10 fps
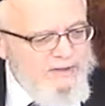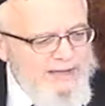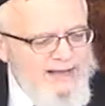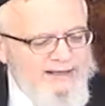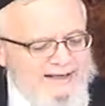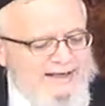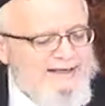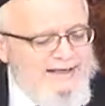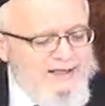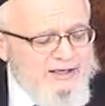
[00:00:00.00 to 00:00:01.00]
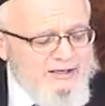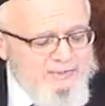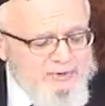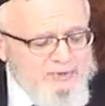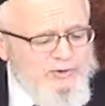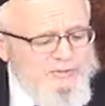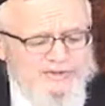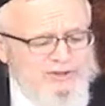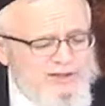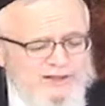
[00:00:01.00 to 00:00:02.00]
I'm going to add, I'm going to put you in a
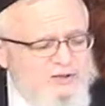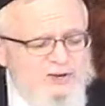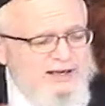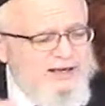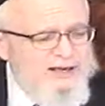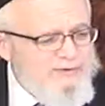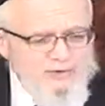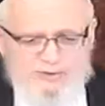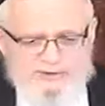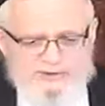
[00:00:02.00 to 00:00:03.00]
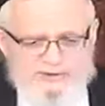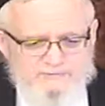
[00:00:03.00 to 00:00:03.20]
position that you're not going to have a choice.